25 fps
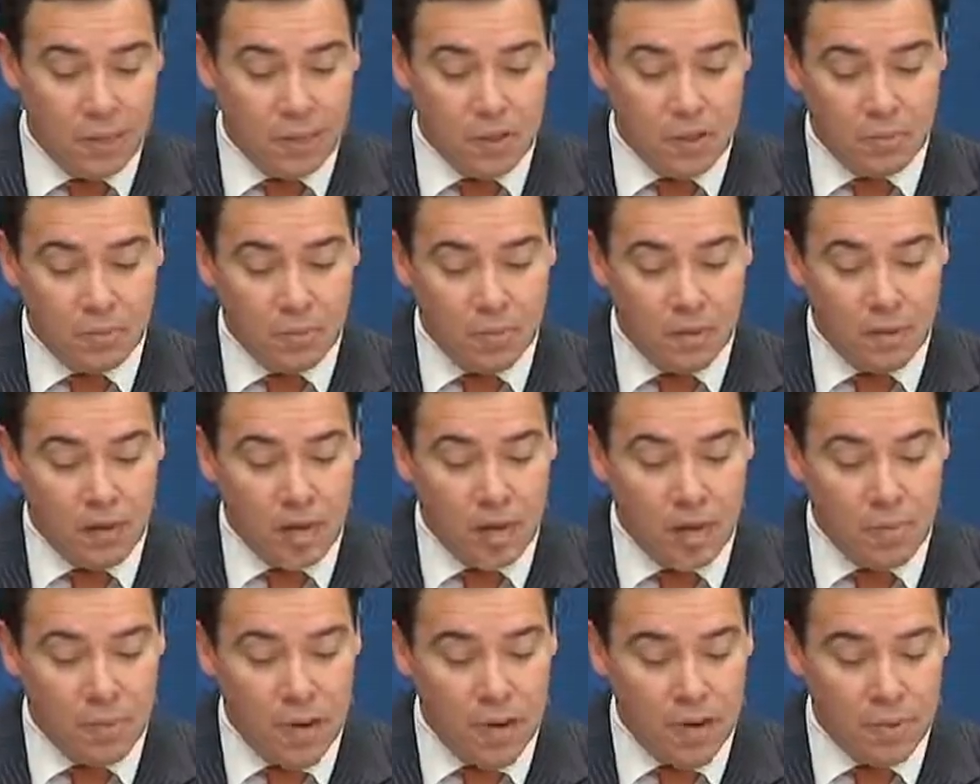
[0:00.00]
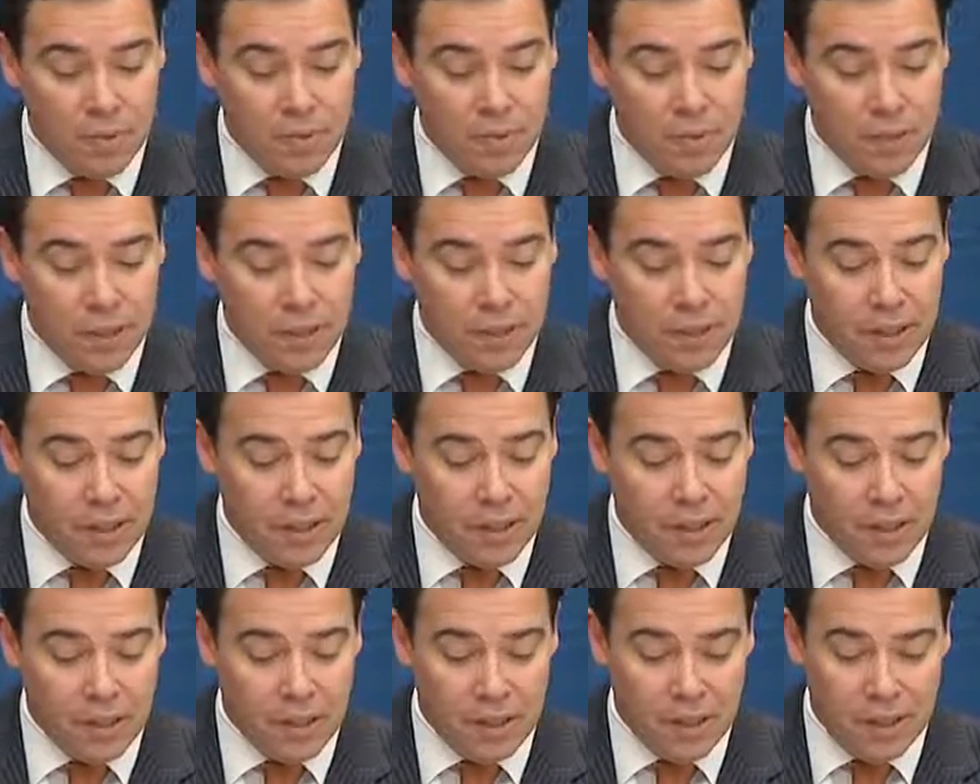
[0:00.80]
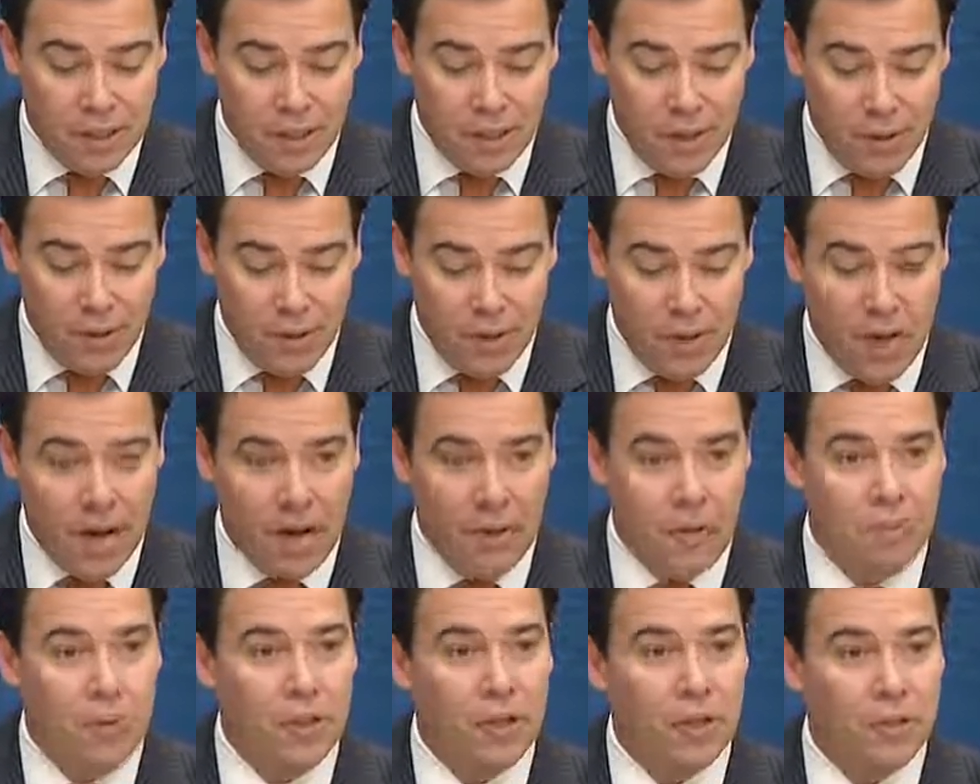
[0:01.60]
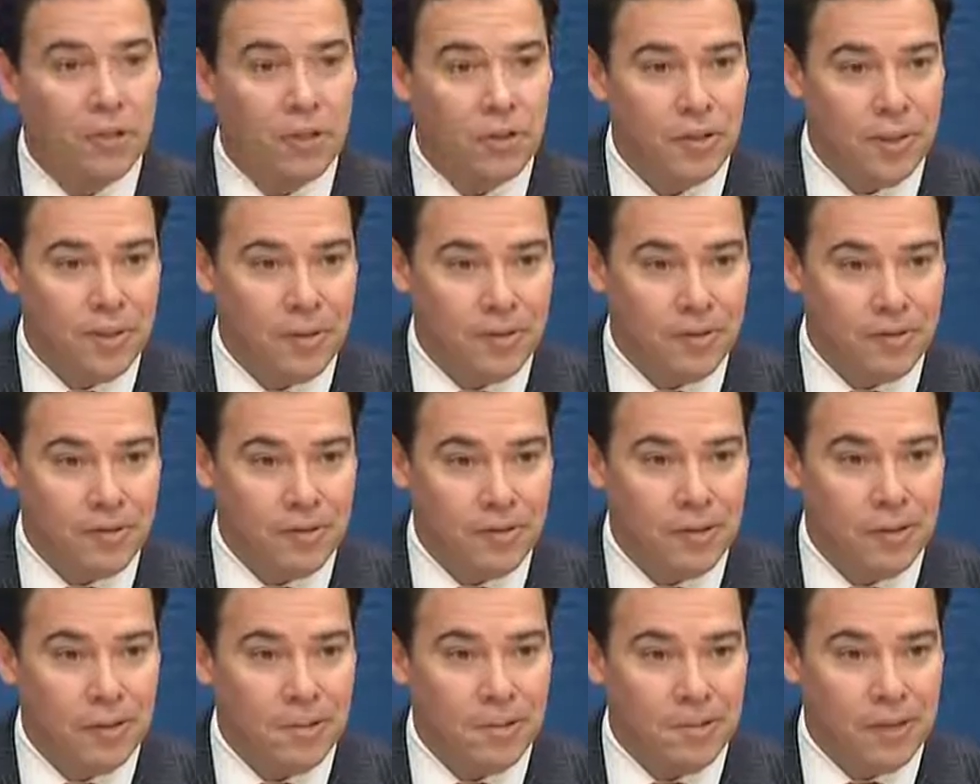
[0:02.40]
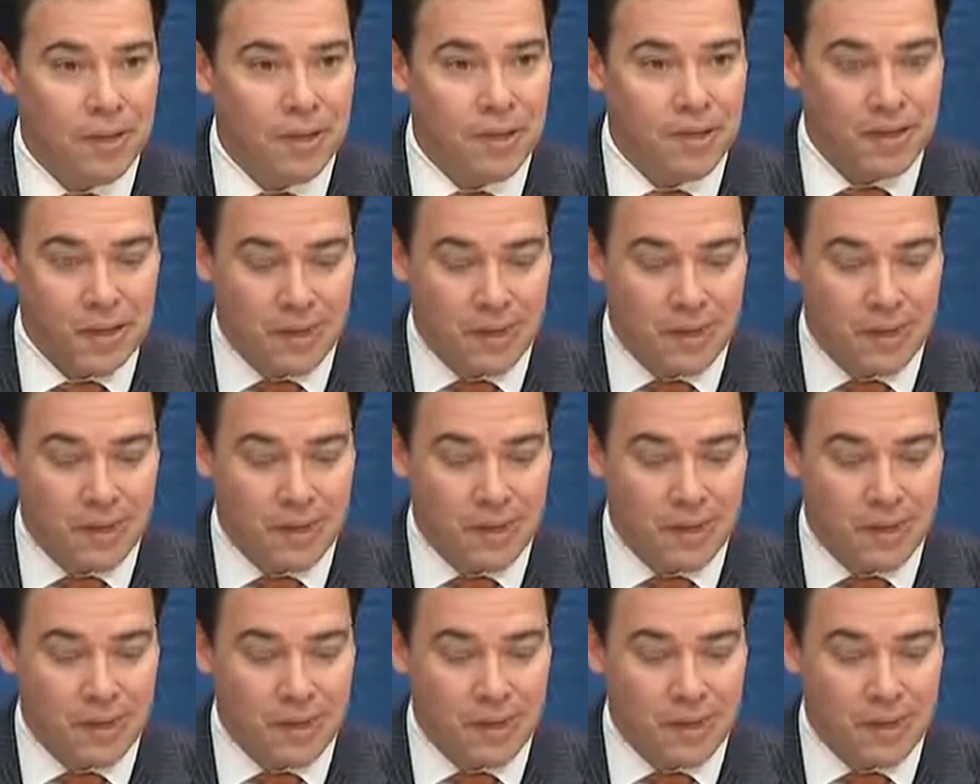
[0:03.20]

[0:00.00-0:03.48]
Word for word: some strong possibilities. We had a real treat from